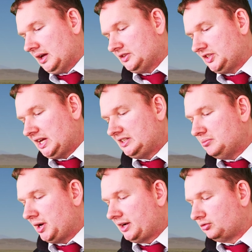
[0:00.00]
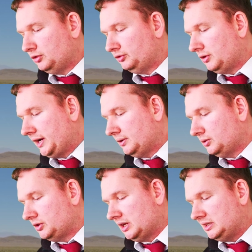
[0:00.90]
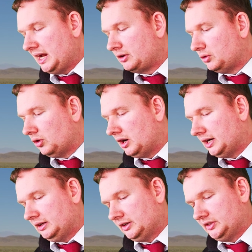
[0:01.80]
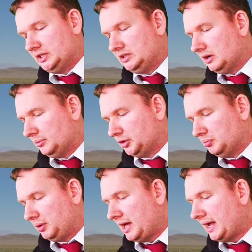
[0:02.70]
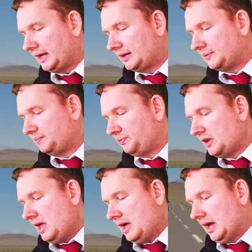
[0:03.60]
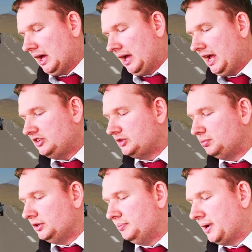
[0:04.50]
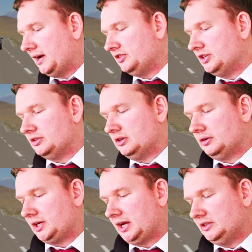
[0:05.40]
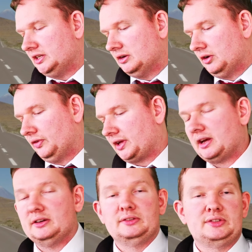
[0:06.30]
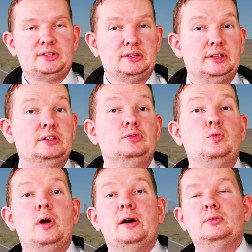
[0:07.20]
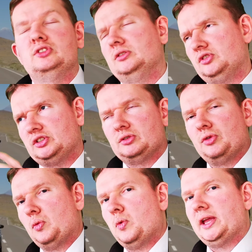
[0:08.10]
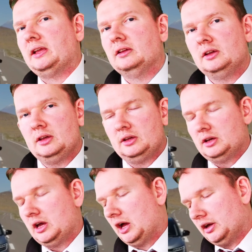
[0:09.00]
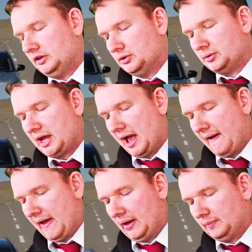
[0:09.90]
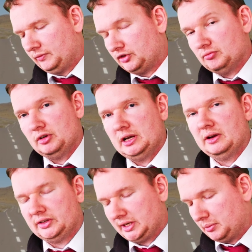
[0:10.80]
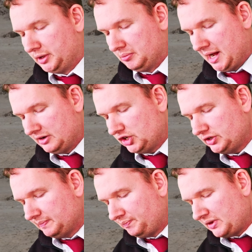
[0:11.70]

satin black roof rails, decor highlights in diamond black, Esprit badges located on the car side as well, so just on the wing you'll get some really nice Alpine badges.